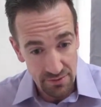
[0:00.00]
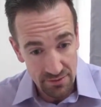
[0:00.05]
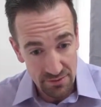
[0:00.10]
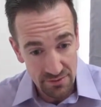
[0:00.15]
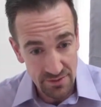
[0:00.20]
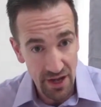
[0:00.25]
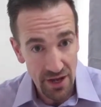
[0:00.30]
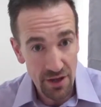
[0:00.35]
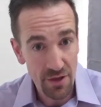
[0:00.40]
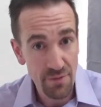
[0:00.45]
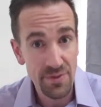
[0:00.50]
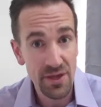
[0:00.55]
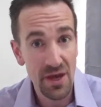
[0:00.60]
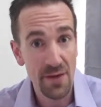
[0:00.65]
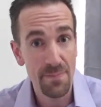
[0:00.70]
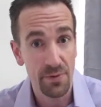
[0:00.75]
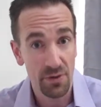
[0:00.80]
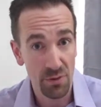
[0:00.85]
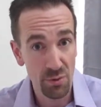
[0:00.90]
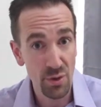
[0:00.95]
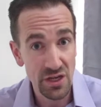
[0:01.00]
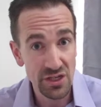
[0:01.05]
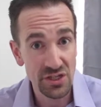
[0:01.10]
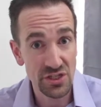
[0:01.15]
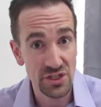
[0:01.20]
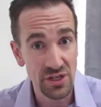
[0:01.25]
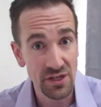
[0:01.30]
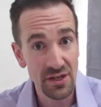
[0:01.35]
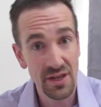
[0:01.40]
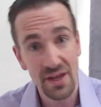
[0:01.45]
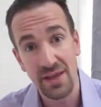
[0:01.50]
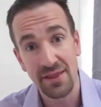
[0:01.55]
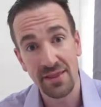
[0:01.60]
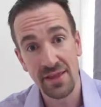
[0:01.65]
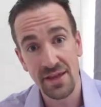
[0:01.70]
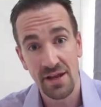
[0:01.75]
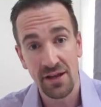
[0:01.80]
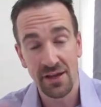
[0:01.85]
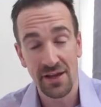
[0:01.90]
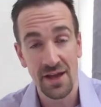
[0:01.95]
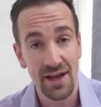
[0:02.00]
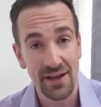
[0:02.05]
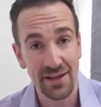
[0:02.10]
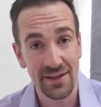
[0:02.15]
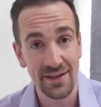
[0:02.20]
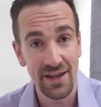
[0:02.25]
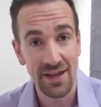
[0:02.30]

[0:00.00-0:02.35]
dial me up a question, and then I can